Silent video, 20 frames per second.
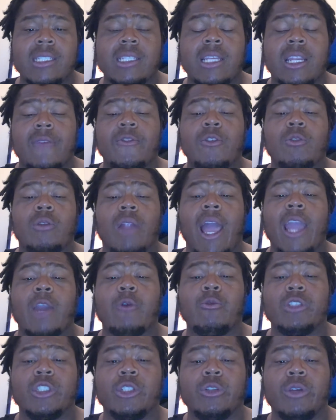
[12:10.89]
And if you like
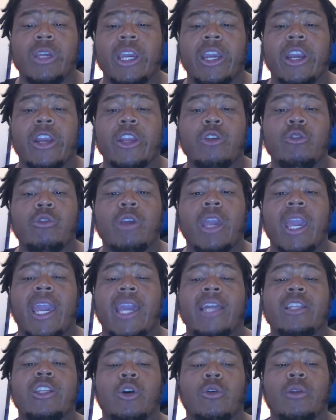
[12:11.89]
what you hear, you
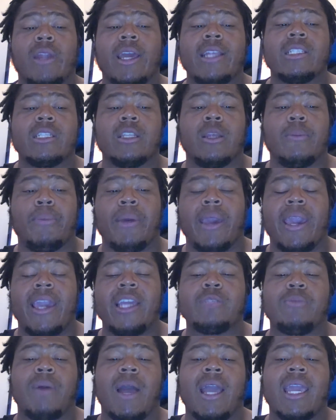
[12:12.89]
can donate to the
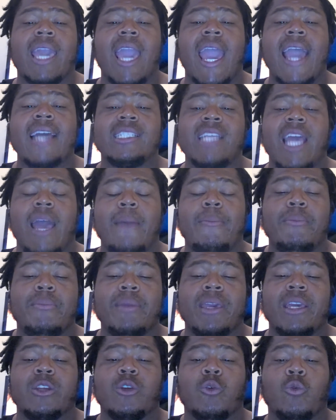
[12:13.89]
page by Cash Apping
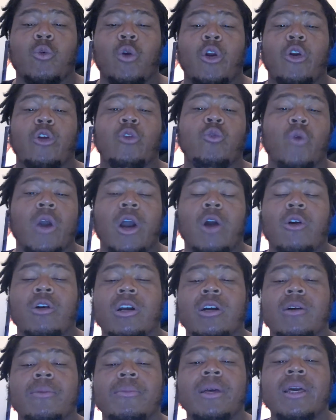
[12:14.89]
me at the word
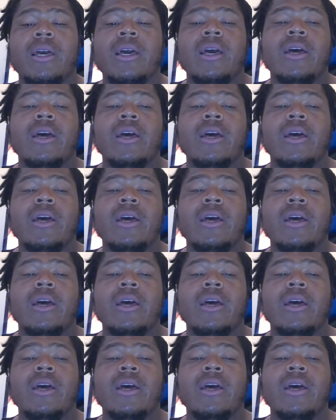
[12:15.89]
welcome,